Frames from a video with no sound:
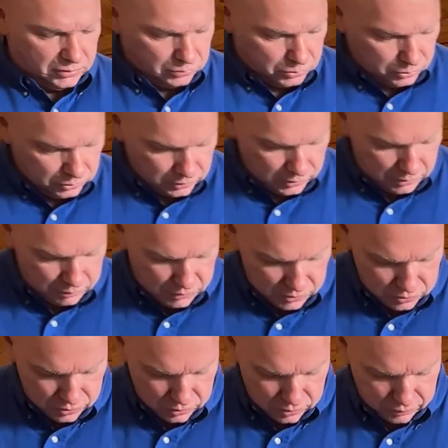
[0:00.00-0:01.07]
the ruler and
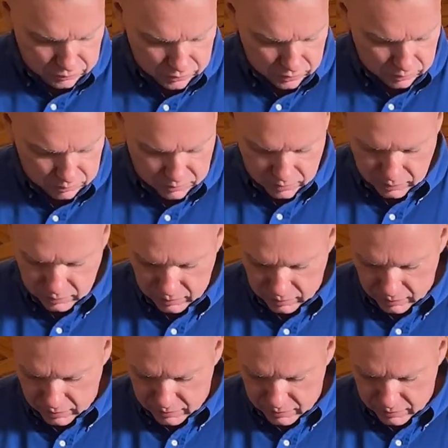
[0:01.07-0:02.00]
measure from the